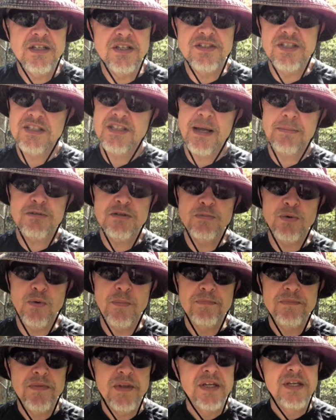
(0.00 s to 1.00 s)
acceptable.
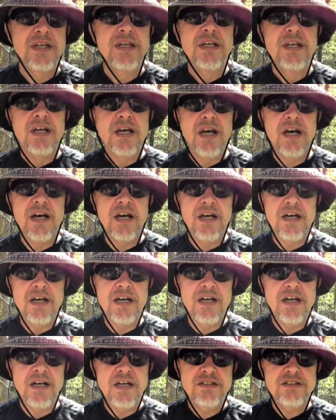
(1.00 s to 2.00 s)

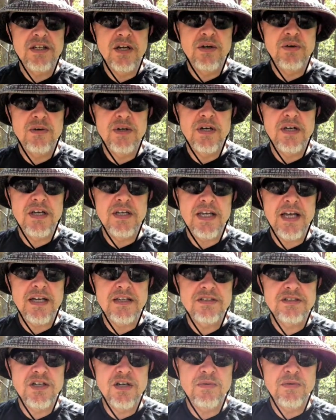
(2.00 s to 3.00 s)
Yeah,
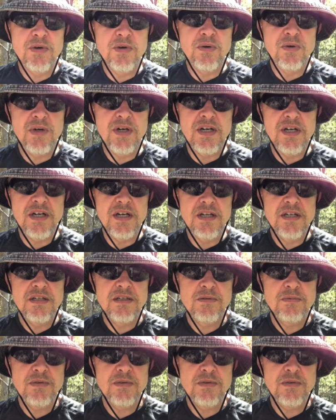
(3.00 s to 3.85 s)
so we'll